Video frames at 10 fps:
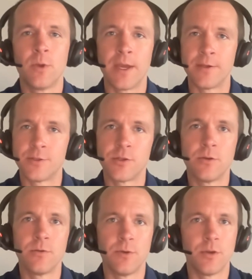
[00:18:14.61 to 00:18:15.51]
we had
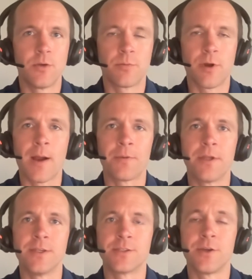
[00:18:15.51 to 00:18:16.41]
two new
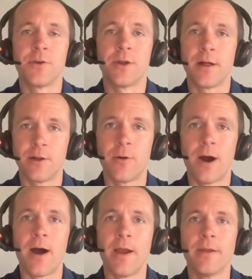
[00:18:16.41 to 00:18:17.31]
properties under
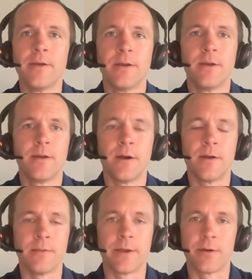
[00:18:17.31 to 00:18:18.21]
LOI,
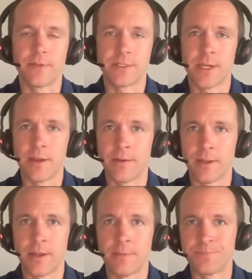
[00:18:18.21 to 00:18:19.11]
uh, letter of intent,
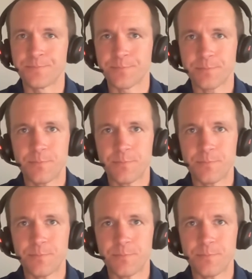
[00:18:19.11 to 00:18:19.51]
and